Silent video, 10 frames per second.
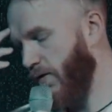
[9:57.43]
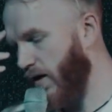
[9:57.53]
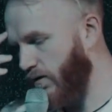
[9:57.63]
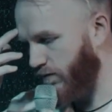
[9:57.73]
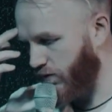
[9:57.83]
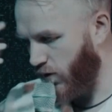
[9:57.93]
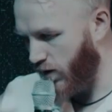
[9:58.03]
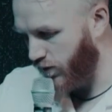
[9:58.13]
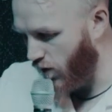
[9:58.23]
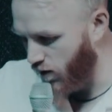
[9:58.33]
and I
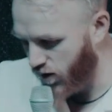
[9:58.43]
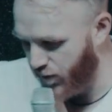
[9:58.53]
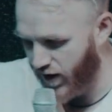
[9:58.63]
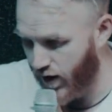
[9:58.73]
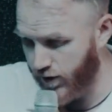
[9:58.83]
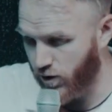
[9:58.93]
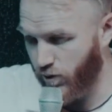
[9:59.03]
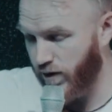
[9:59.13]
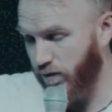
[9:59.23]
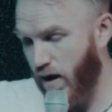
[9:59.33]
started talking about how you
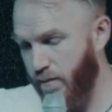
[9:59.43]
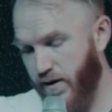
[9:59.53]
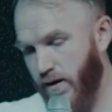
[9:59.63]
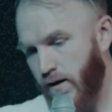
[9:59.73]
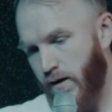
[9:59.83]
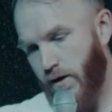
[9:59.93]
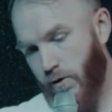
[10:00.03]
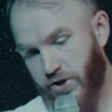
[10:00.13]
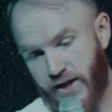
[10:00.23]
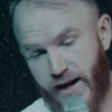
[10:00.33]
know Islam and
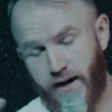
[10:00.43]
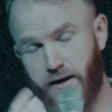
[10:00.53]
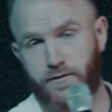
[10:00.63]
Christianity.